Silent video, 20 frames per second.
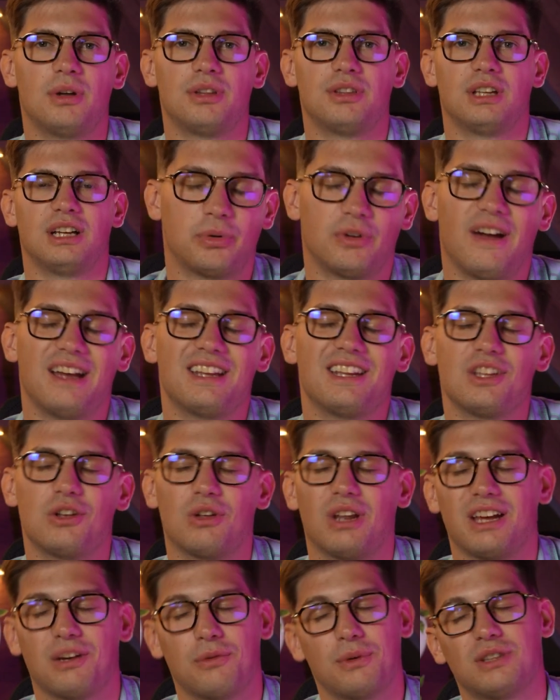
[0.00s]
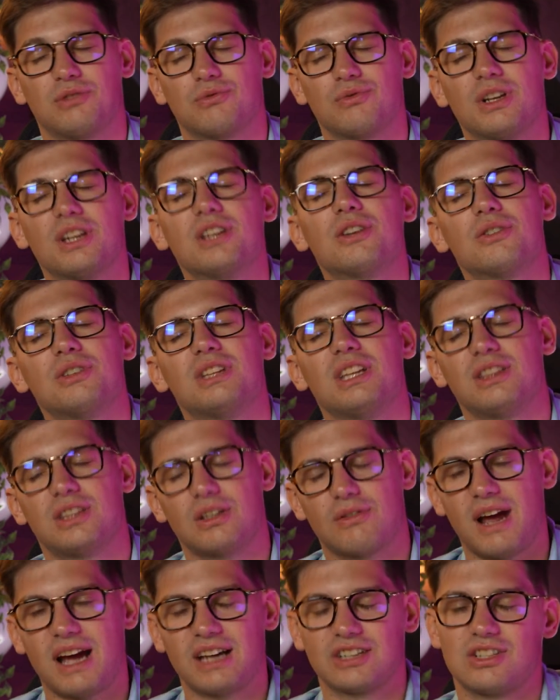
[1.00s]
on providing you like with really good
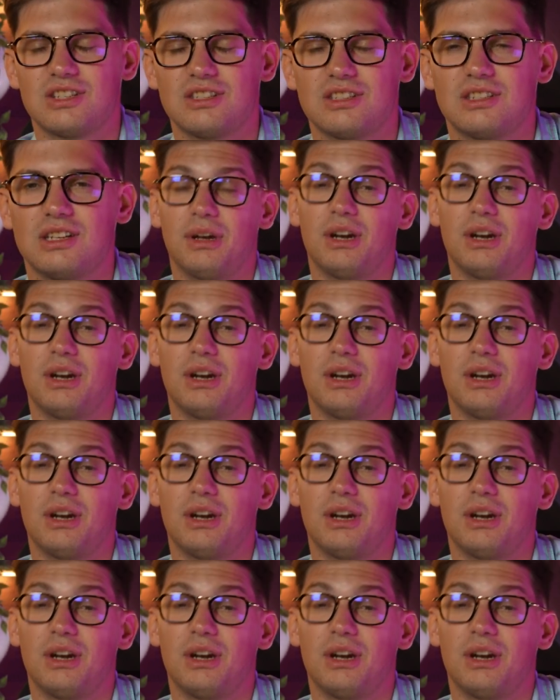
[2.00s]
interactions,